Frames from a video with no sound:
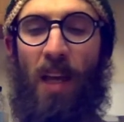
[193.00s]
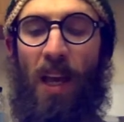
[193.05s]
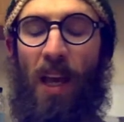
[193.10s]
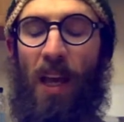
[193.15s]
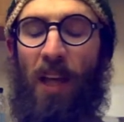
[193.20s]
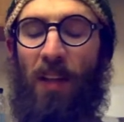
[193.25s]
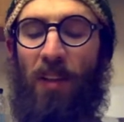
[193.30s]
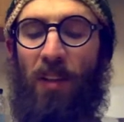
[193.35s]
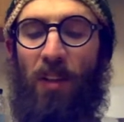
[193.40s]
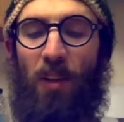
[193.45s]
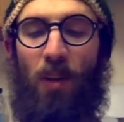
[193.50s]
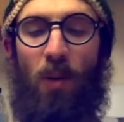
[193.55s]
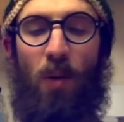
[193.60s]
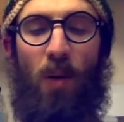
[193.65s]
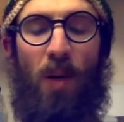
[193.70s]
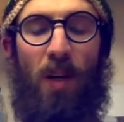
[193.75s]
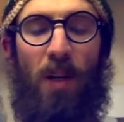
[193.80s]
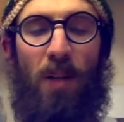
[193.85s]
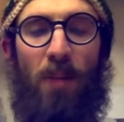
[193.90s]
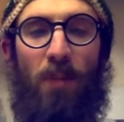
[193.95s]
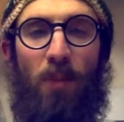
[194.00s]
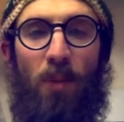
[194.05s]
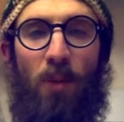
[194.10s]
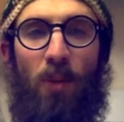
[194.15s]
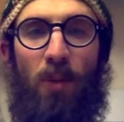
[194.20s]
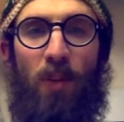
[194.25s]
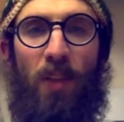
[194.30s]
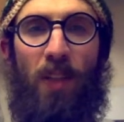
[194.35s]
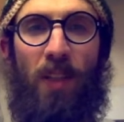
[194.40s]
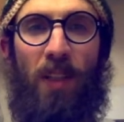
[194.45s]
And you know what?
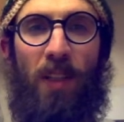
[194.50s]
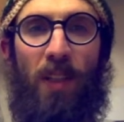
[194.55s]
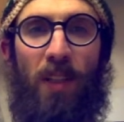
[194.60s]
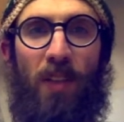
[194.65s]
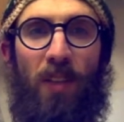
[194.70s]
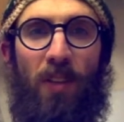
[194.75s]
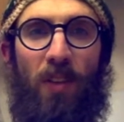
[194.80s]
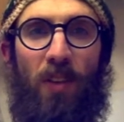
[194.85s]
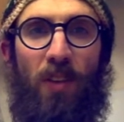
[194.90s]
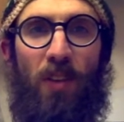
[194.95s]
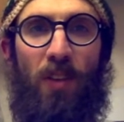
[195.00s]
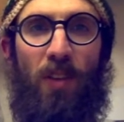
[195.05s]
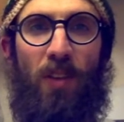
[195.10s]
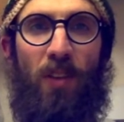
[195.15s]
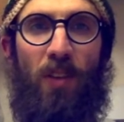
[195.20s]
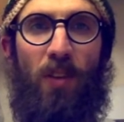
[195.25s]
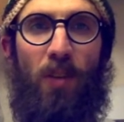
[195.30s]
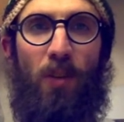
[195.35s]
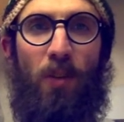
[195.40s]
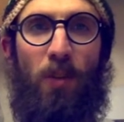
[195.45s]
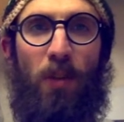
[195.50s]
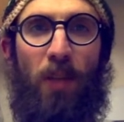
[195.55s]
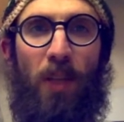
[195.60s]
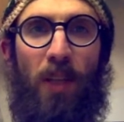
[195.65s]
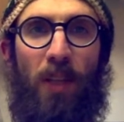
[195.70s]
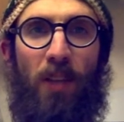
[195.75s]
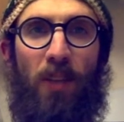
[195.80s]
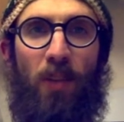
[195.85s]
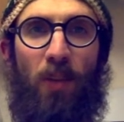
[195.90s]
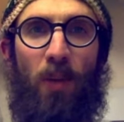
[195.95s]
Moving into this new
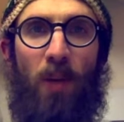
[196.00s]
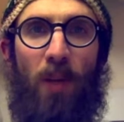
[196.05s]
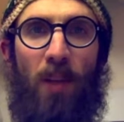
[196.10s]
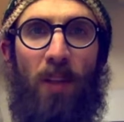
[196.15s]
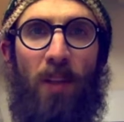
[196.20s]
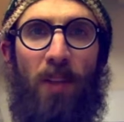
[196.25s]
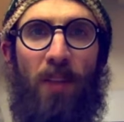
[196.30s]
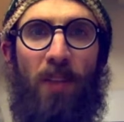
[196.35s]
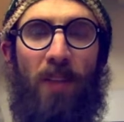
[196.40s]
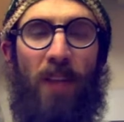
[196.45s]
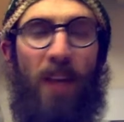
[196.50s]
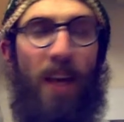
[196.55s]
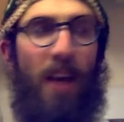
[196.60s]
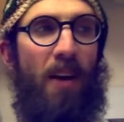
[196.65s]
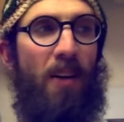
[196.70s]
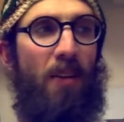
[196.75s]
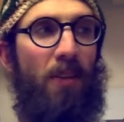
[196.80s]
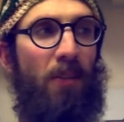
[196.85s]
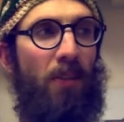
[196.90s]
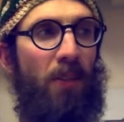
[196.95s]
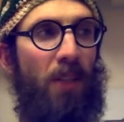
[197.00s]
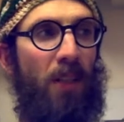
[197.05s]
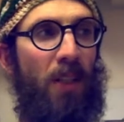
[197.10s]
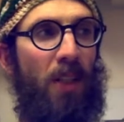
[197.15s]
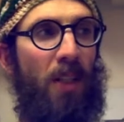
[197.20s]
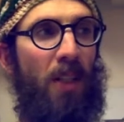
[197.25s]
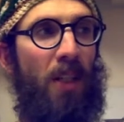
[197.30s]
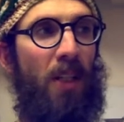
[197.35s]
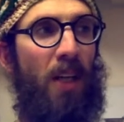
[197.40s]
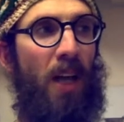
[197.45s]
place where I live now,
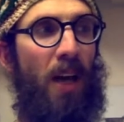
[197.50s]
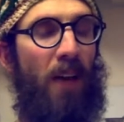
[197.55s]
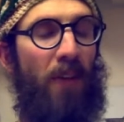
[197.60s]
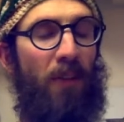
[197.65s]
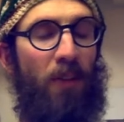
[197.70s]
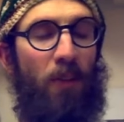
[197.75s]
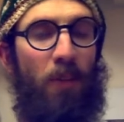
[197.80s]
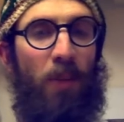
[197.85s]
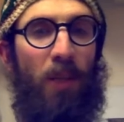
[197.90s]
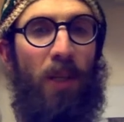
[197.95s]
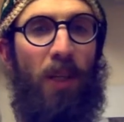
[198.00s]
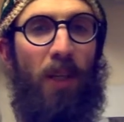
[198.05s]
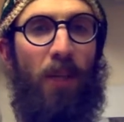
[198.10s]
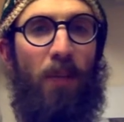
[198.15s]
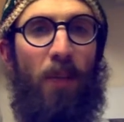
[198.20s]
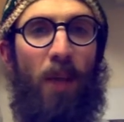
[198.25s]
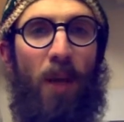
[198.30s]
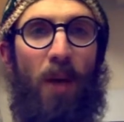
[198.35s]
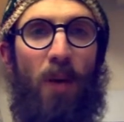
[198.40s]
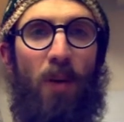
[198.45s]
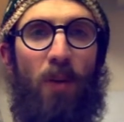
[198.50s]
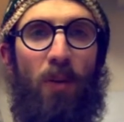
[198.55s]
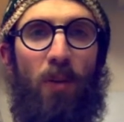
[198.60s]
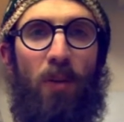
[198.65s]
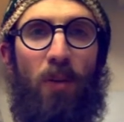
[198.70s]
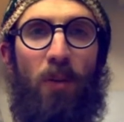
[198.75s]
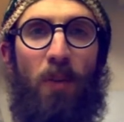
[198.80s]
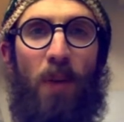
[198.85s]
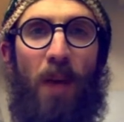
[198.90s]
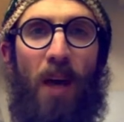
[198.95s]
after being in my old
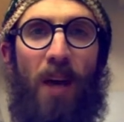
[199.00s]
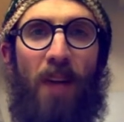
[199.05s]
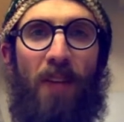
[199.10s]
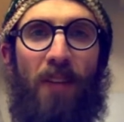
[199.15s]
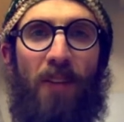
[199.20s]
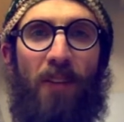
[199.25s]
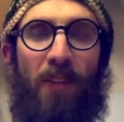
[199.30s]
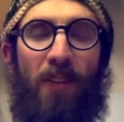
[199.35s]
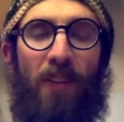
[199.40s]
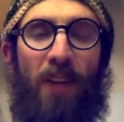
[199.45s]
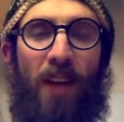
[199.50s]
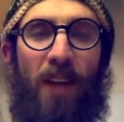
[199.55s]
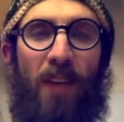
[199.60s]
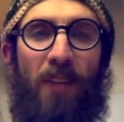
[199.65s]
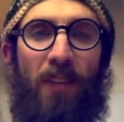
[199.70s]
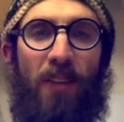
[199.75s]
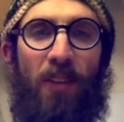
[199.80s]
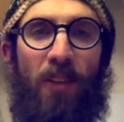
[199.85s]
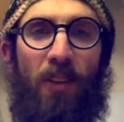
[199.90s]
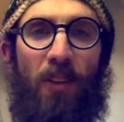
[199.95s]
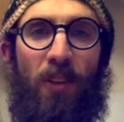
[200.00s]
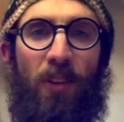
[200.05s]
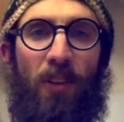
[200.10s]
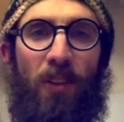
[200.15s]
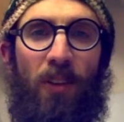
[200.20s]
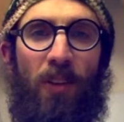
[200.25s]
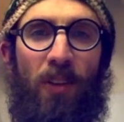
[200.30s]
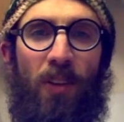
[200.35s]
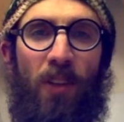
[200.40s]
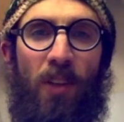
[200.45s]
spot for 5
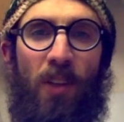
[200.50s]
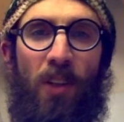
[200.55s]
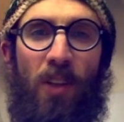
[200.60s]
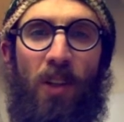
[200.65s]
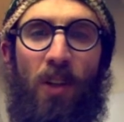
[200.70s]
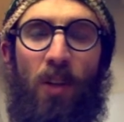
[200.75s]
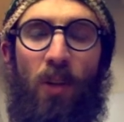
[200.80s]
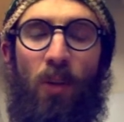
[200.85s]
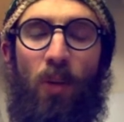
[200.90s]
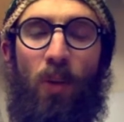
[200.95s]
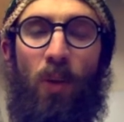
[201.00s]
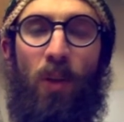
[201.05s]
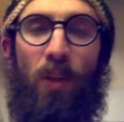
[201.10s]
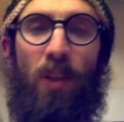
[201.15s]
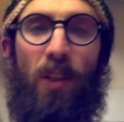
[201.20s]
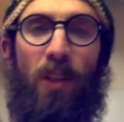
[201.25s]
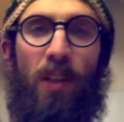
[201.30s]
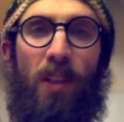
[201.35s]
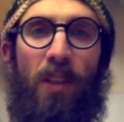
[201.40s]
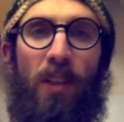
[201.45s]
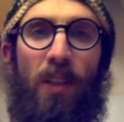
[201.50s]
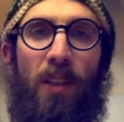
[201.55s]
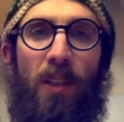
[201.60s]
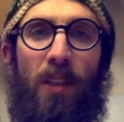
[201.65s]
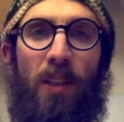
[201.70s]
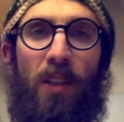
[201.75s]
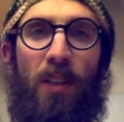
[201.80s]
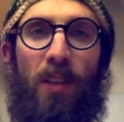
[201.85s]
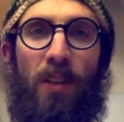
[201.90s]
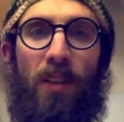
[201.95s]
years, really
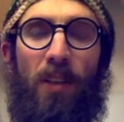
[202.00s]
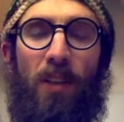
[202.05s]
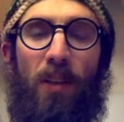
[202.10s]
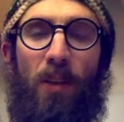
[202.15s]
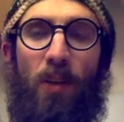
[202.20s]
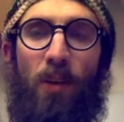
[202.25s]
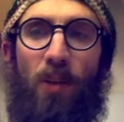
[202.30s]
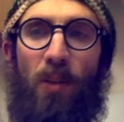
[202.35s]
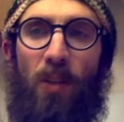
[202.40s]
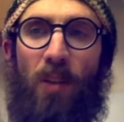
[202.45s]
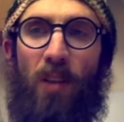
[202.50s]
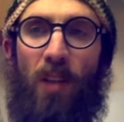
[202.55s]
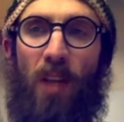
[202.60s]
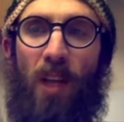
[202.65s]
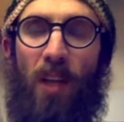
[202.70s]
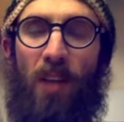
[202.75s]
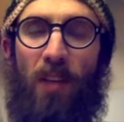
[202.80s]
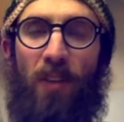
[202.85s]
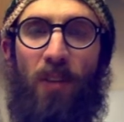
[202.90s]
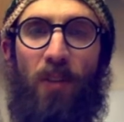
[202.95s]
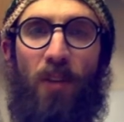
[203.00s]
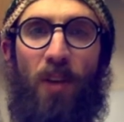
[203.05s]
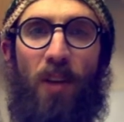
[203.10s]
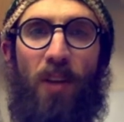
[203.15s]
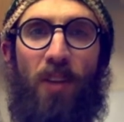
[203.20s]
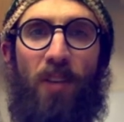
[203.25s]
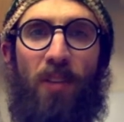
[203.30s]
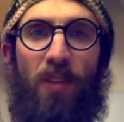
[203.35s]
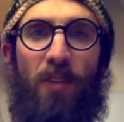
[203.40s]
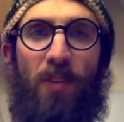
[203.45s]
there was a lot of
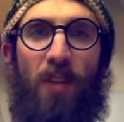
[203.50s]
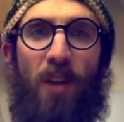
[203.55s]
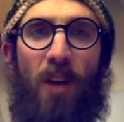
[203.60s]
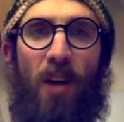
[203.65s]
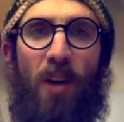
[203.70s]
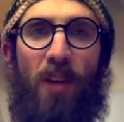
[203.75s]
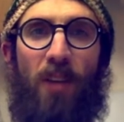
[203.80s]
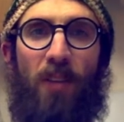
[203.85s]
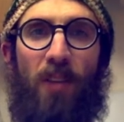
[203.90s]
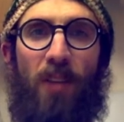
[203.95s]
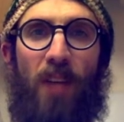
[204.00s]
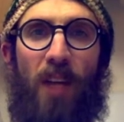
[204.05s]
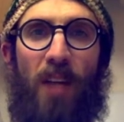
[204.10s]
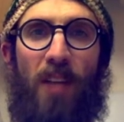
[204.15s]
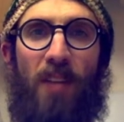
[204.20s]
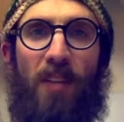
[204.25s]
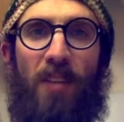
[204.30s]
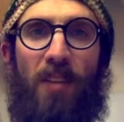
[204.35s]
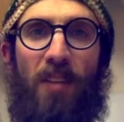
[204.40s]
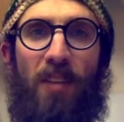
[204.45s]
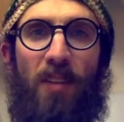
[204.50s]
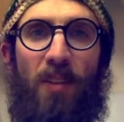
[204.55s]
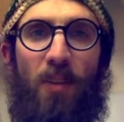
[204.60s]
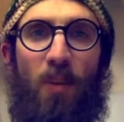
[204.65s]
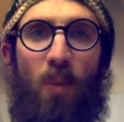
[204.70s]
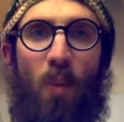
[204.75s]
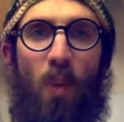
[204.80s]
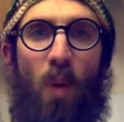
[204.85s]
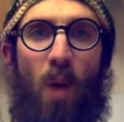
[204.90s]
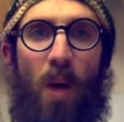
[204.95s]
stress involved. I
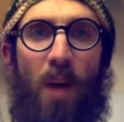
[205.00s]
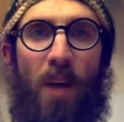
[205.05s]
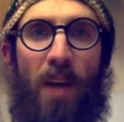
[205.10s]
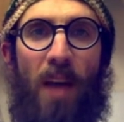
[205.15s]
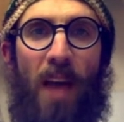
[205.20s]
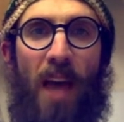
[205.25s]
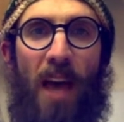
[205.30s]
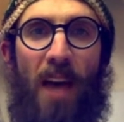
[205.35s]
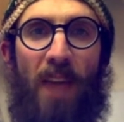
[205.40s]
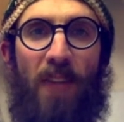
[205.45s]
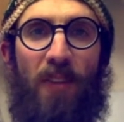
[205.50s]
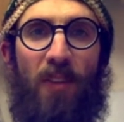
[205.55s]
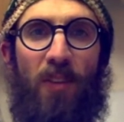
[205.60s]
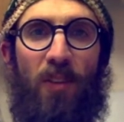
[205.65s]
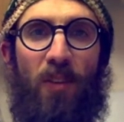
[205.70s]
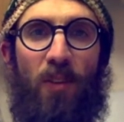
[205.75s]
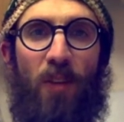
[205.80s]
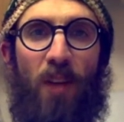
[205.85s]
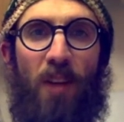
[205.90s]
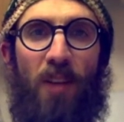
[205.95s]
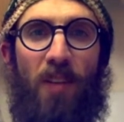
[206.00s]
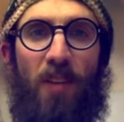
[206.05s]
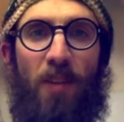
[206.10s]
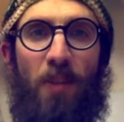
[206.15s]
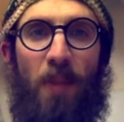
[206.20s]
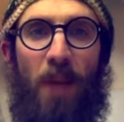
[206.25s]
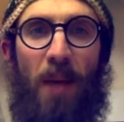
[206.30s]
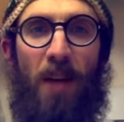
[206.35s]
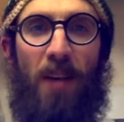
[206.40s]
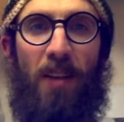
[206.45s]
didn't want to have to stress
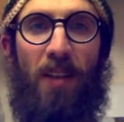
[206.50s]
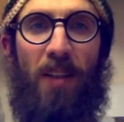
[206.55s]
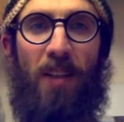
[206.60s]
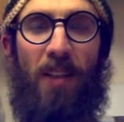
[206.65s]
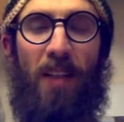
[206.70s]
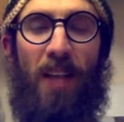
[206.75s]
about it.